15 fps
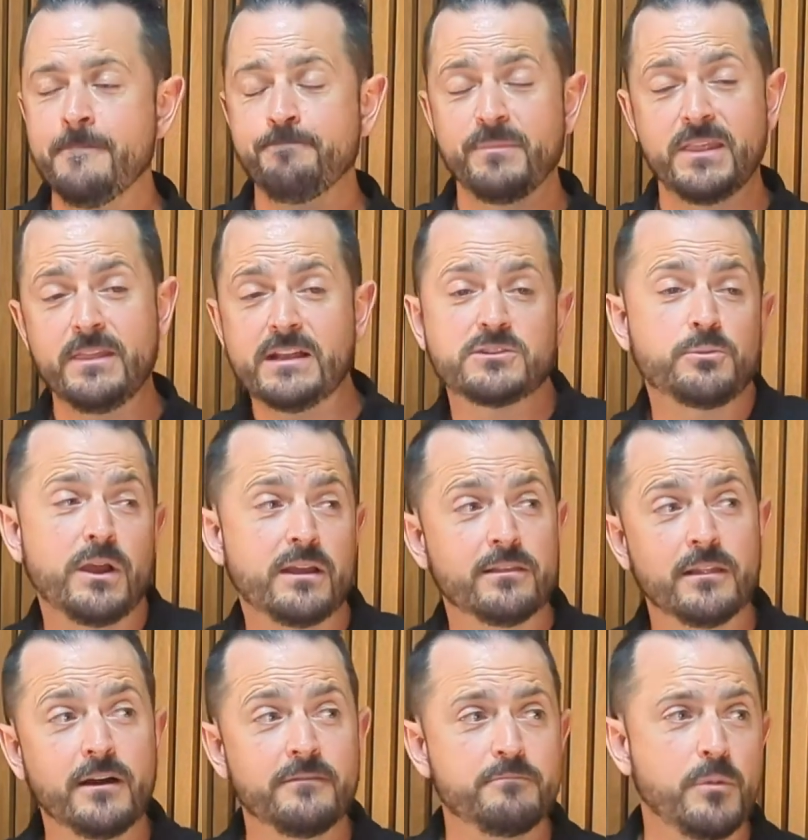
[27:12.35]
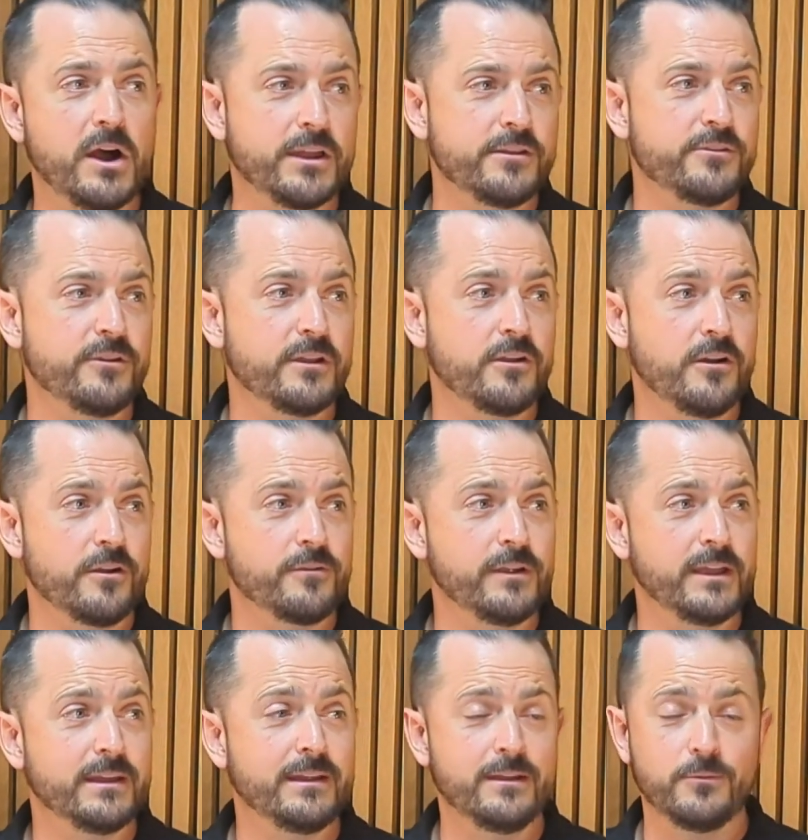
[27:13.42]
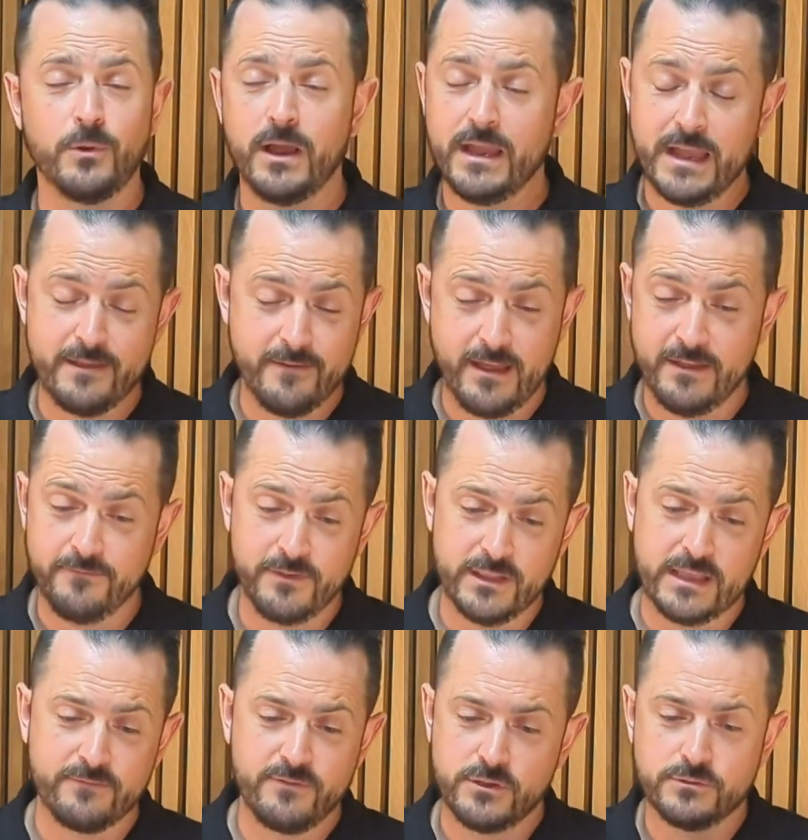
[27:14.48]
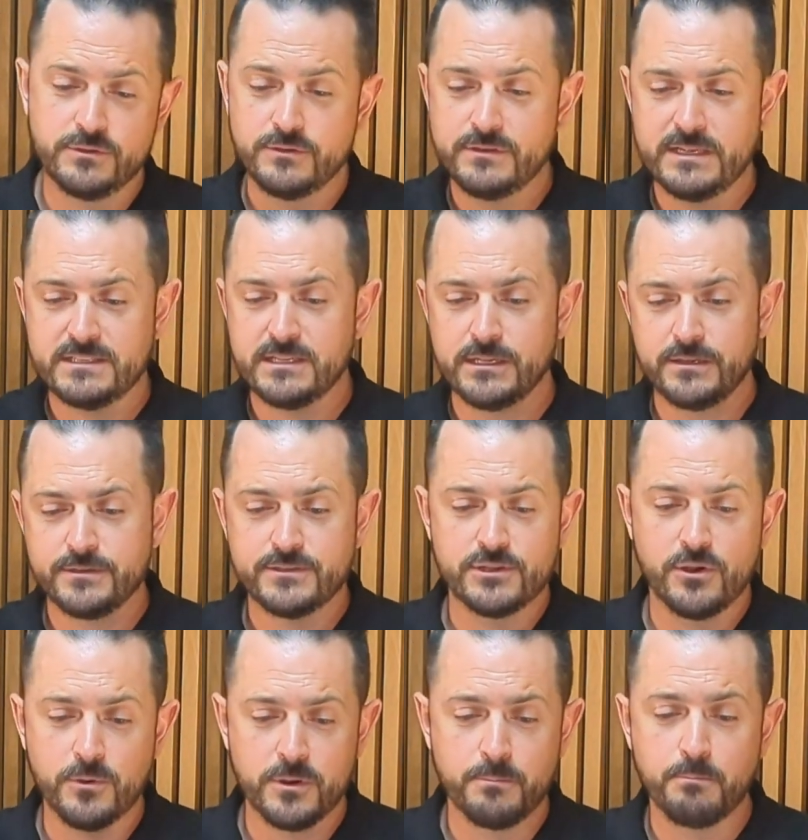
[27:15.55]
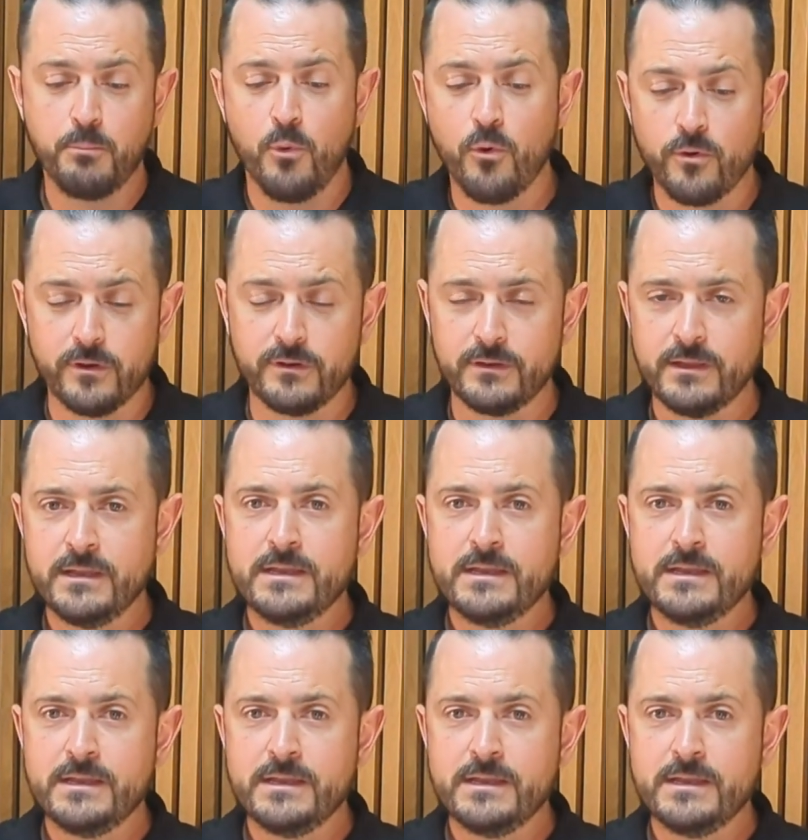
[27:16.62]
And that's why I love monitoring heart rate, and why I feel like VO2 testing is so important,